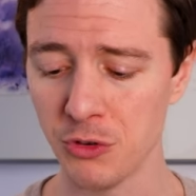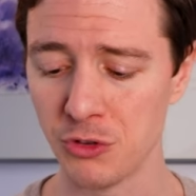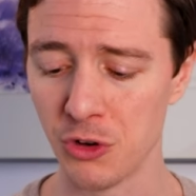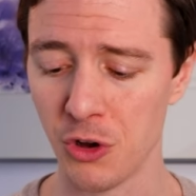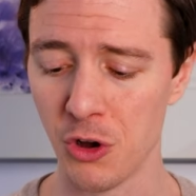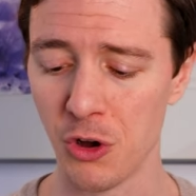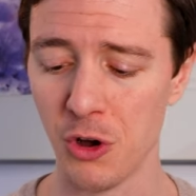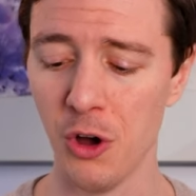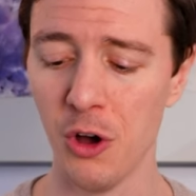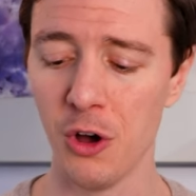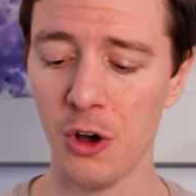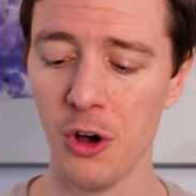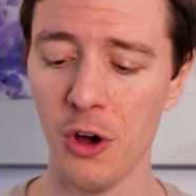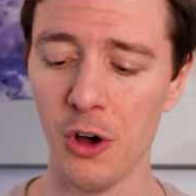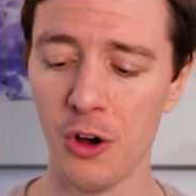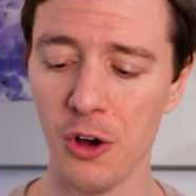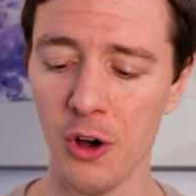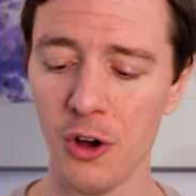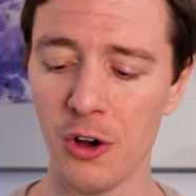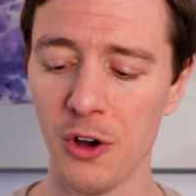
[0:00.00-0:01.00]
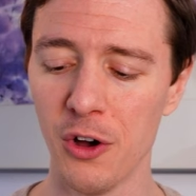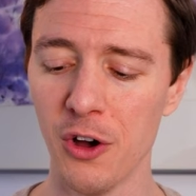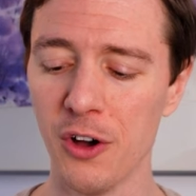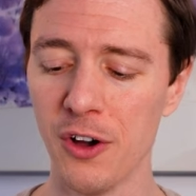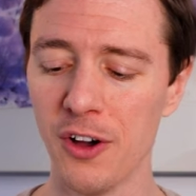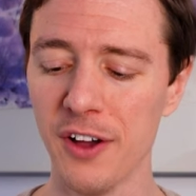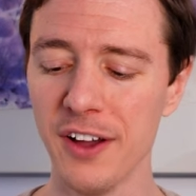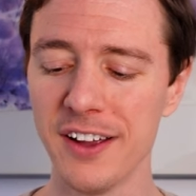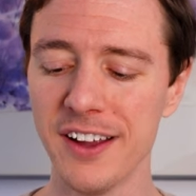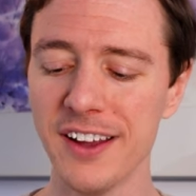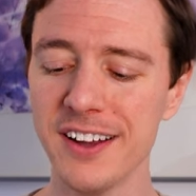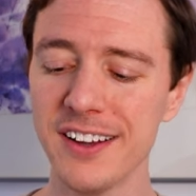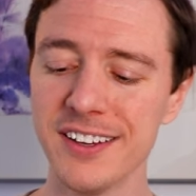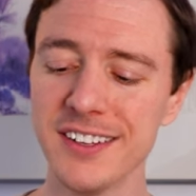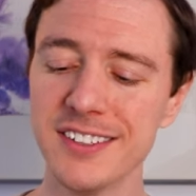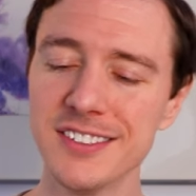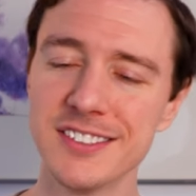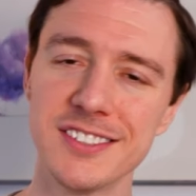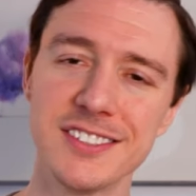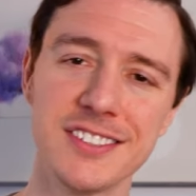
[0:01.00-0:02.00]

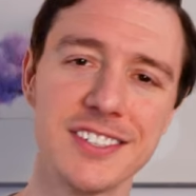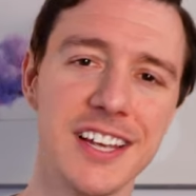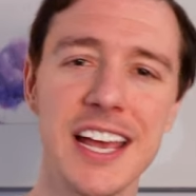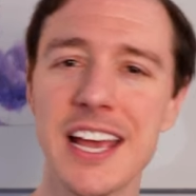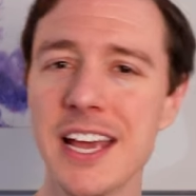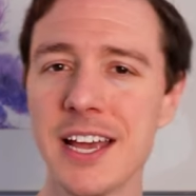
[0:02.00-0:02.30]
joys?